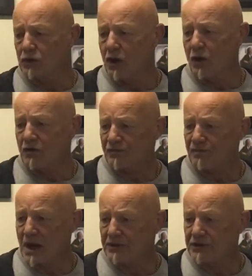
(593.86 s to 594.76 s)
life,
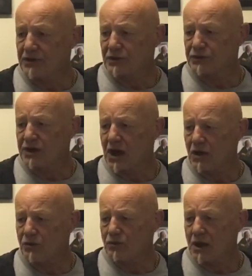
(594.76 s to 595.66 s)
mate. You could
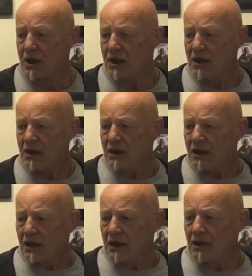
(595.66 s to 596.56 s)
go.
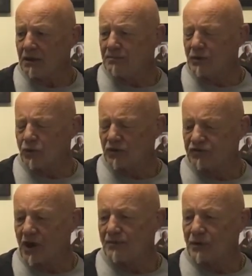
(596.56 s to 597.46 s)
But what
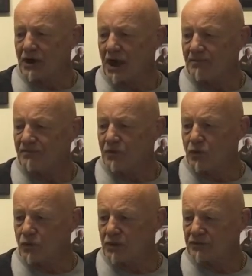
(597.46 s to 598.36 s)
summed it up
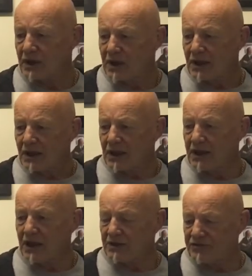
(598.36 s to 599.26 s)
for it, he
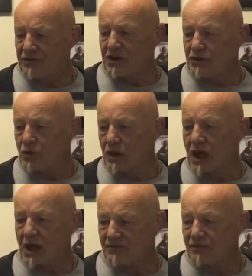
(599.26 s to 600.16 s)
had a genuine
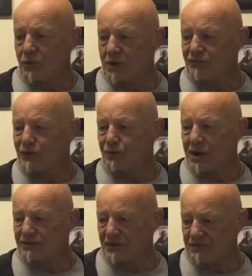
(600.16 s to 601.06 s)
heart for
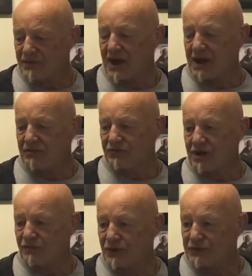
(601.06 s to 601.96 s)
everyone, the fans,
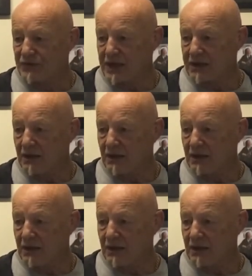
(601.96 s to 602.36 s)
everything.